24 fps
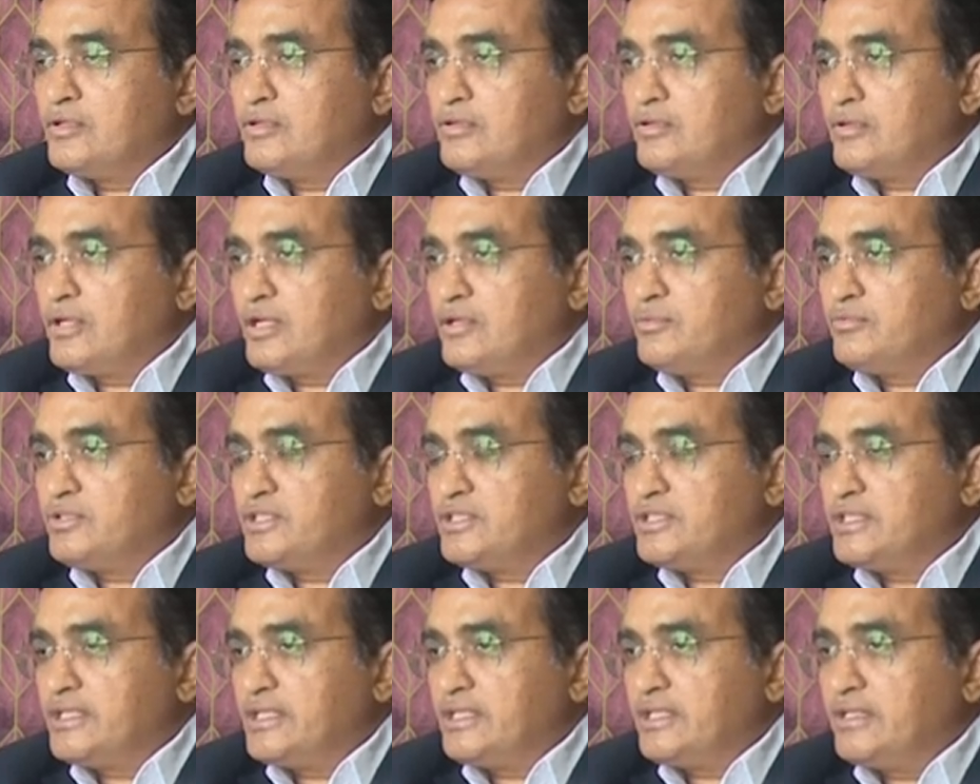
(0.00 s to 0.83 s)
I would
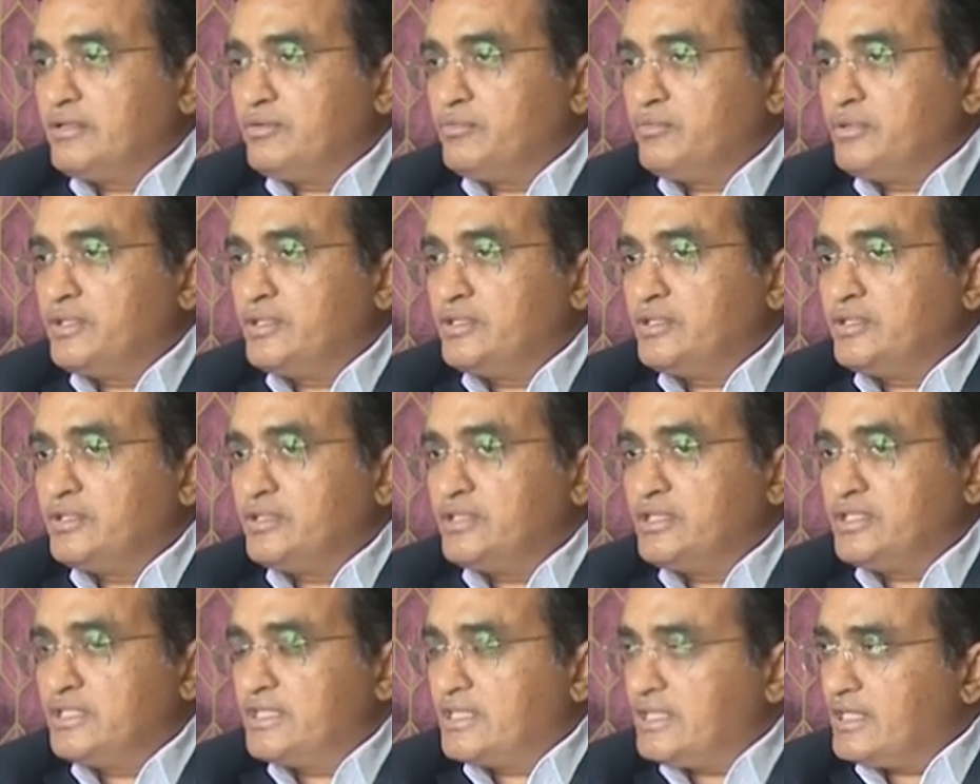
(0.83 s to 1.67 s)
say with
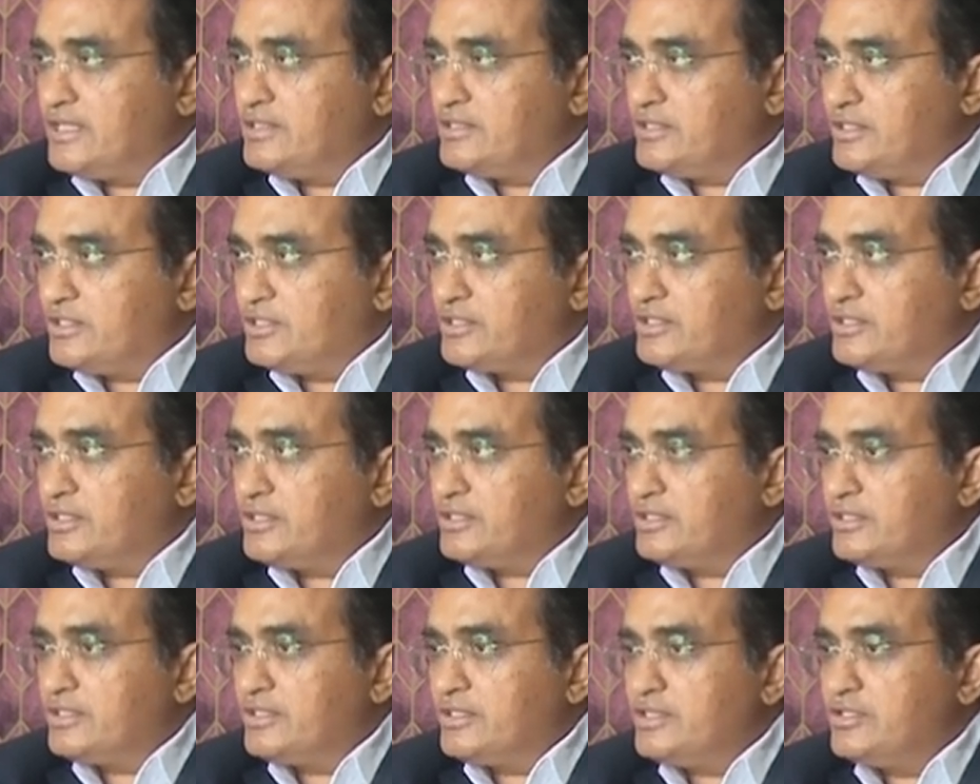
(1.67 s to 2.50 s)

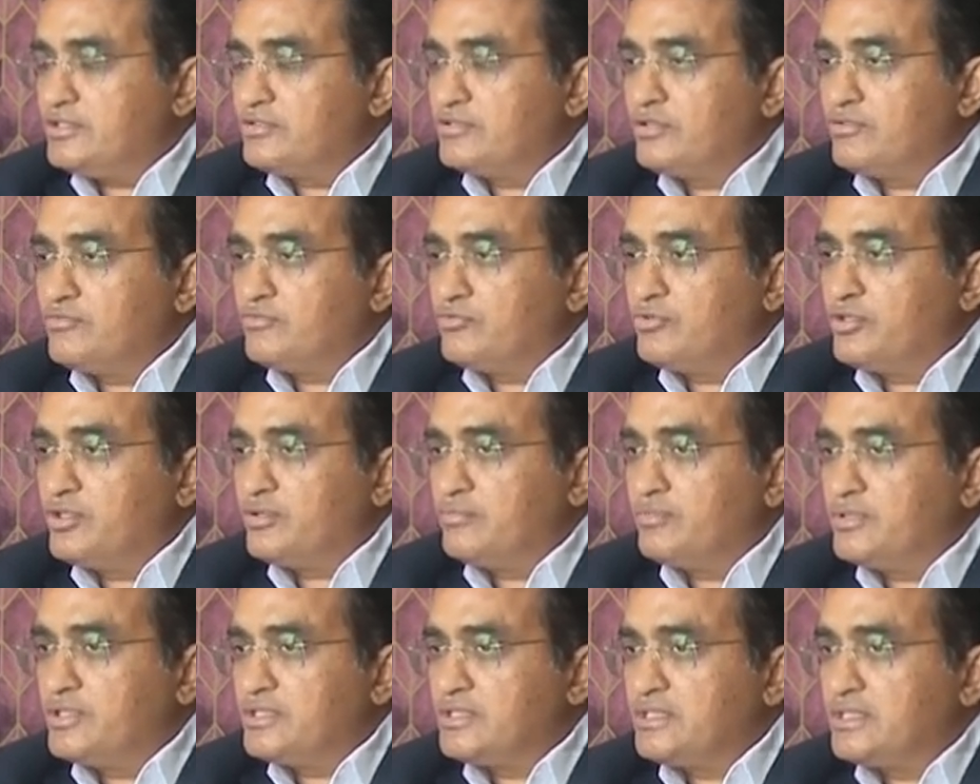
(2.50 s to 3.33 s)
digitization, ease of doing
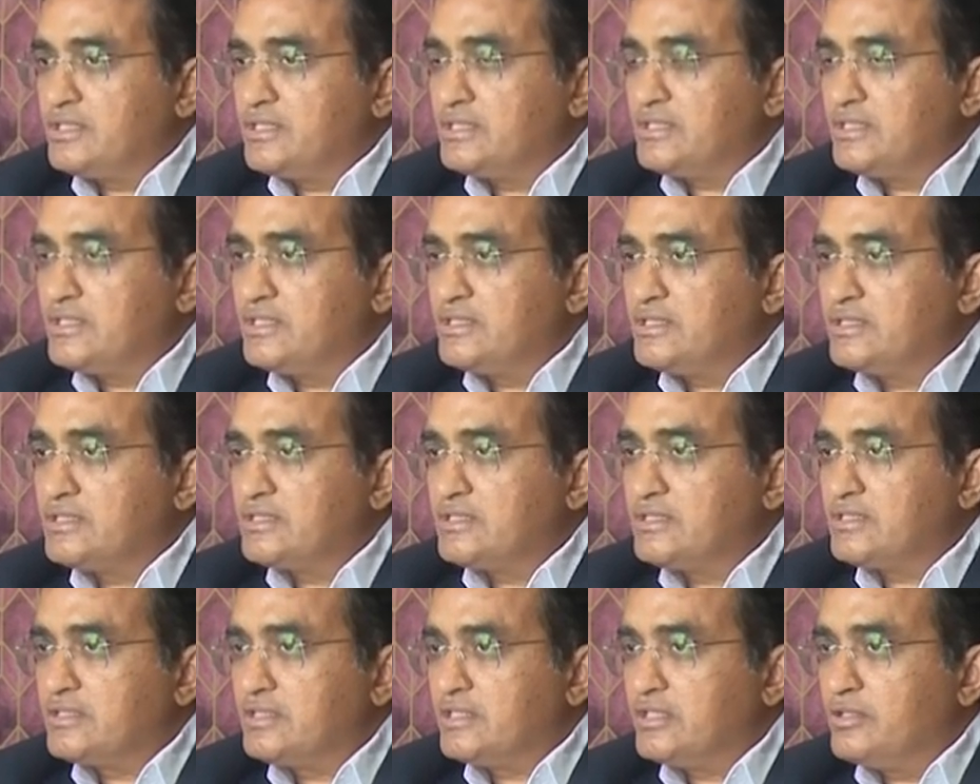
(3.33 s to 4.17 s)
business
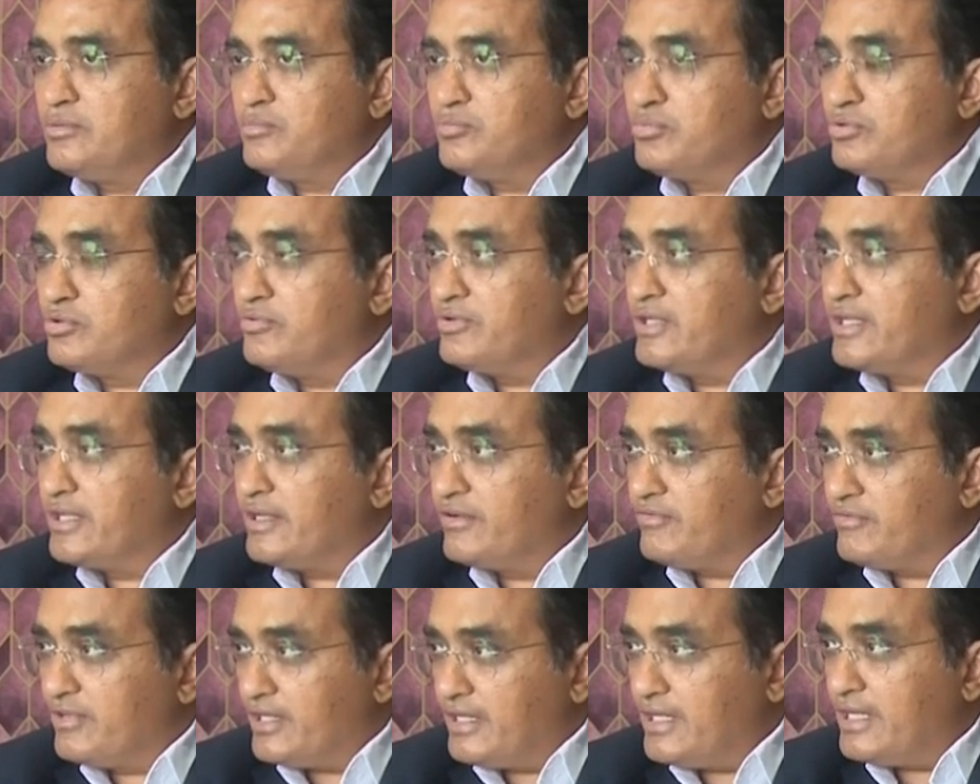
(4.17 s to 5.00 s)
is improving
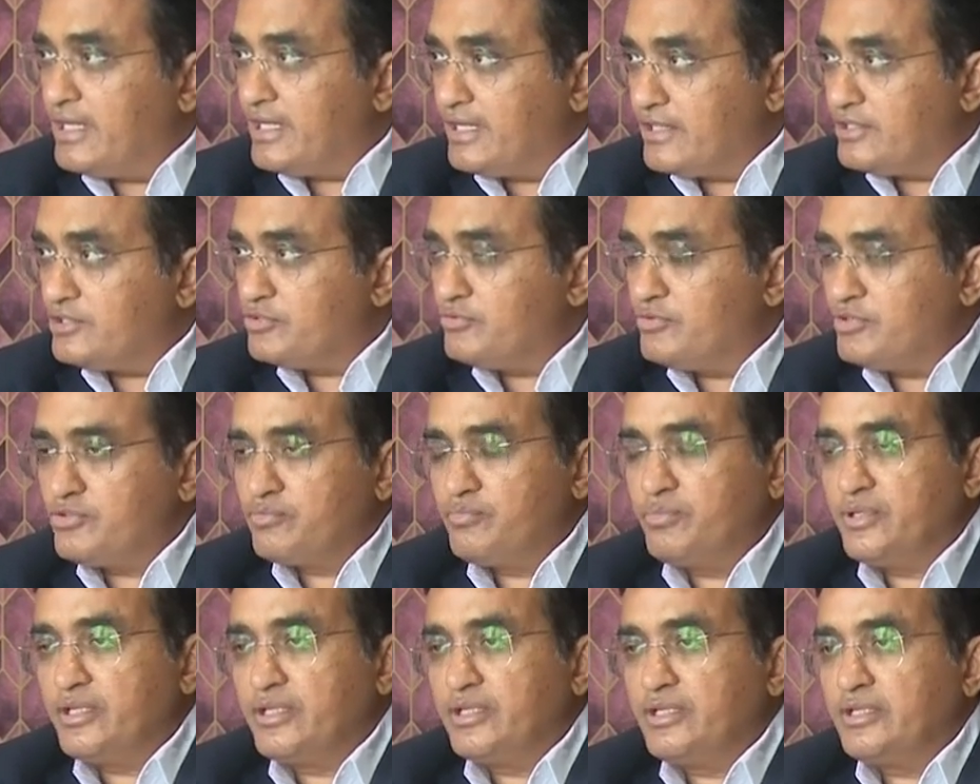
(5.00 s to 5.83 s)
every day as we
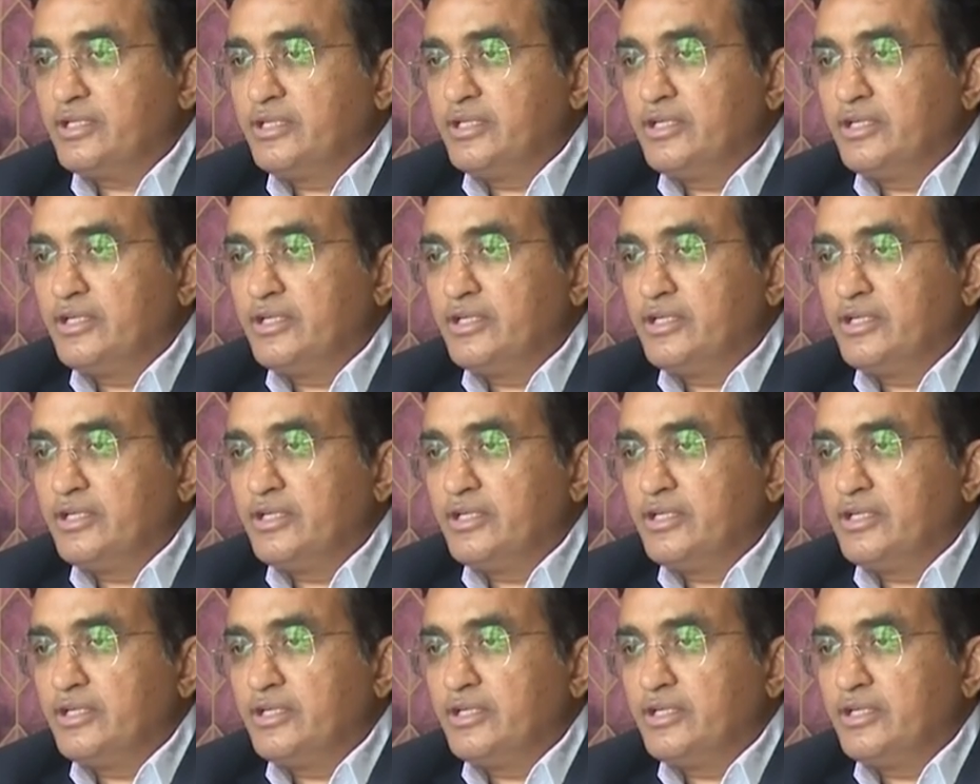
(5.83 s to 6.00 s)
speak.